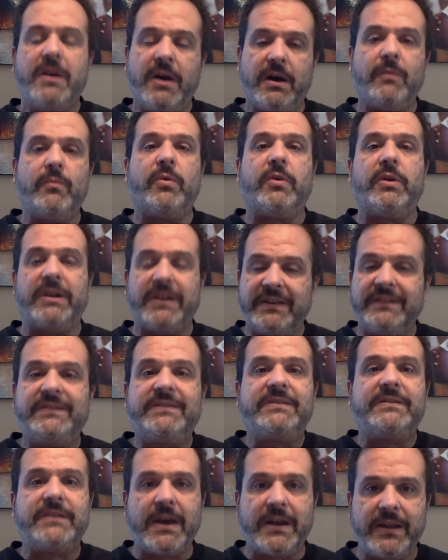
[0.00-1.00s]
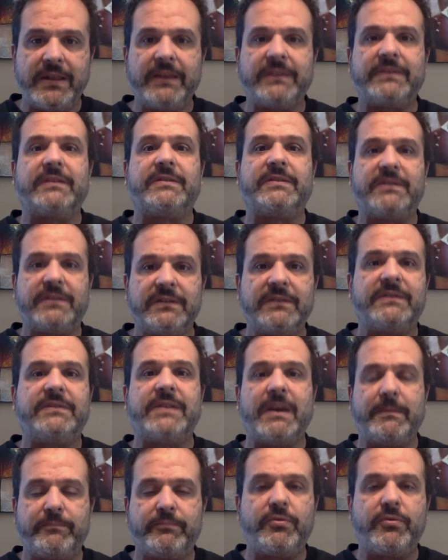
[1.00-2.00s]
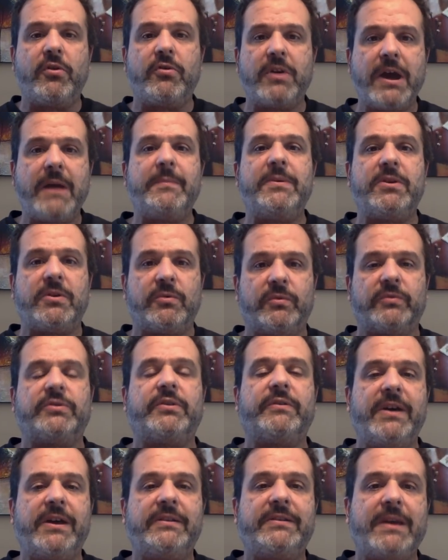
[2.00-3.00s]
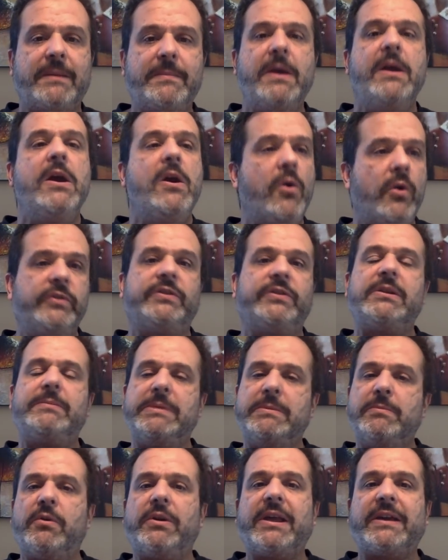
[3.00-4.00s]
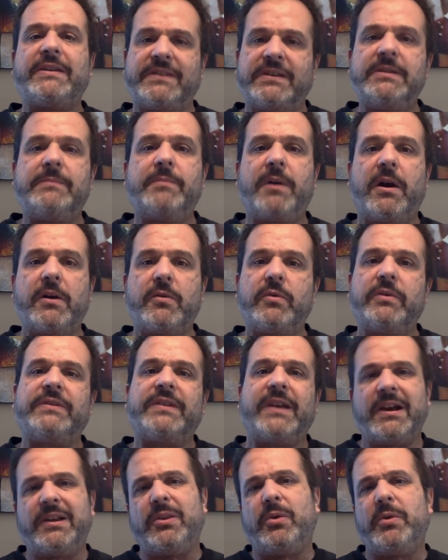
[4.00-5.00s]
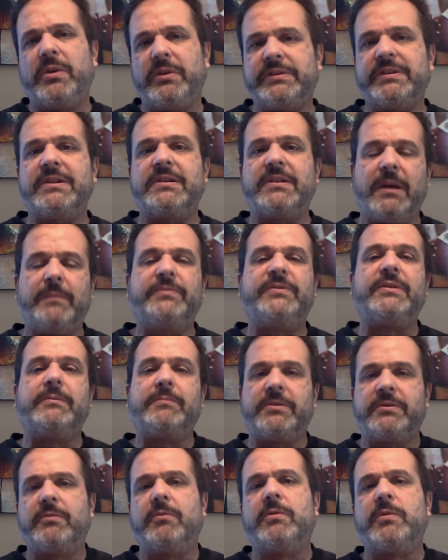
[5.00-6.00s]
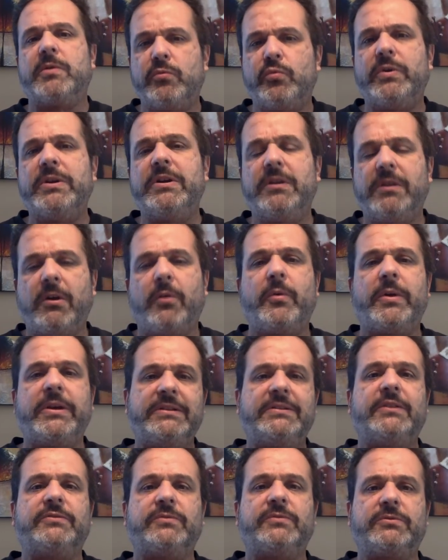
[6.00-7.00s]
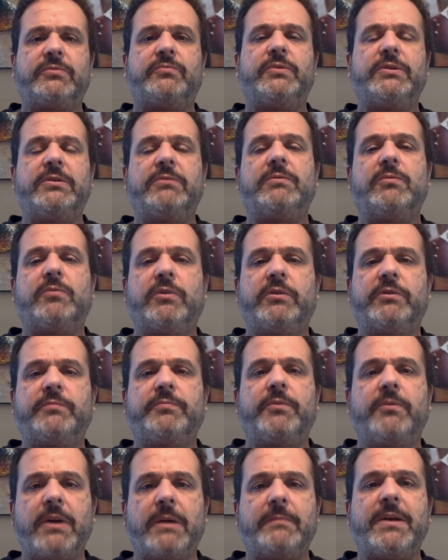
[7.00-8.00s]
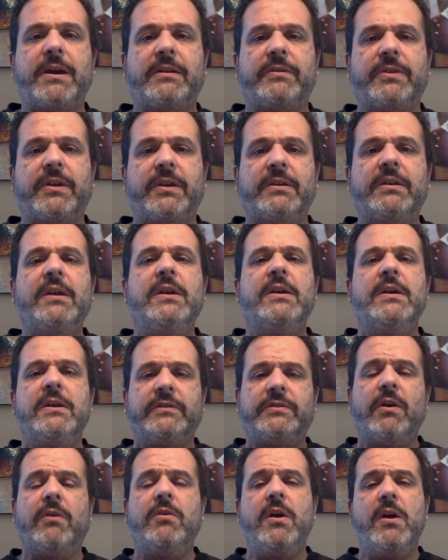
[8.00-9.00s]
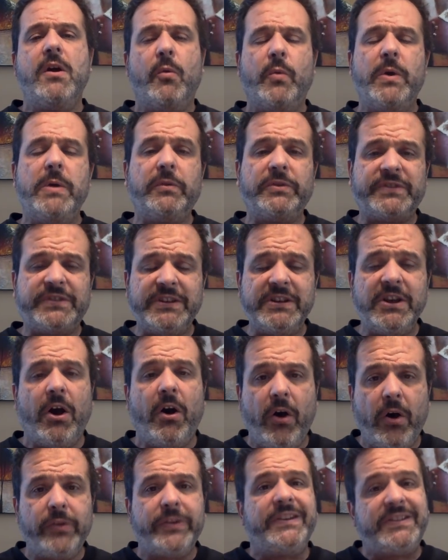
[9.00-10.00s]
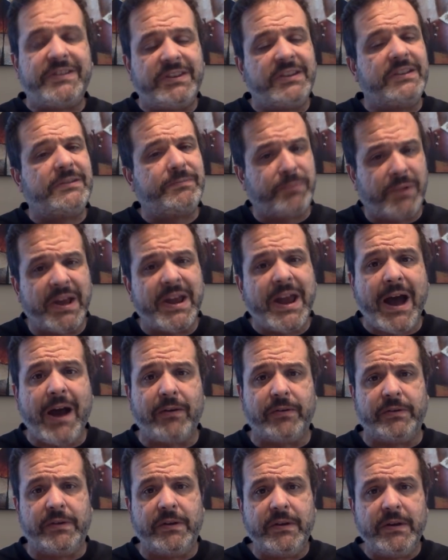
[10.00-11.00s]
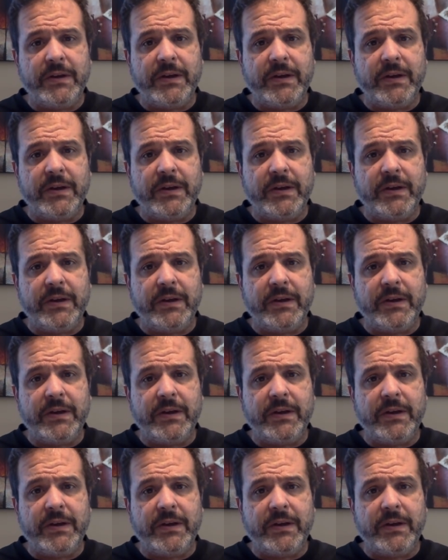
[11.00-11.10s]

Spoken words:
where it is kind of like this set program and you can reserve ahead of time? Or is it going to be more like Cinemark, where it's like a loyalty club, similar to what Regal already does with the Regal Rewards program kind of thing? So we will see all these things play out.